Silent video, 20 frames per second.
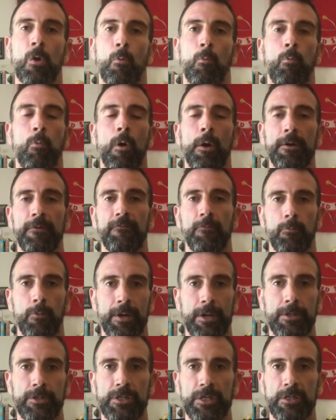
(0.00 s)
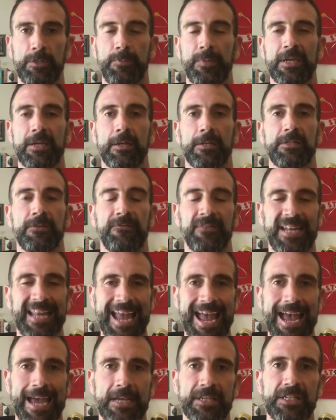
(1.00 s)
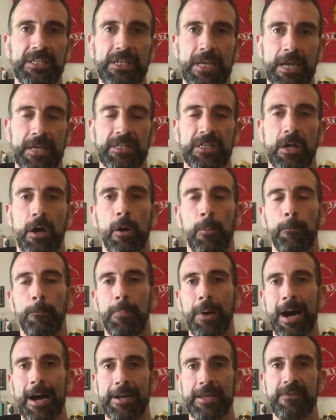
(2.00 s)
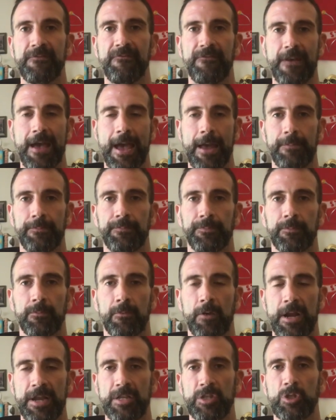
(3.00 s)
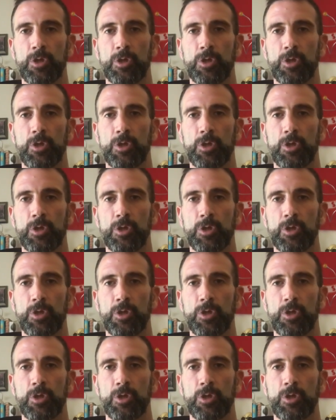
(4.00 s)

One of which is because of an excess of body fat, right?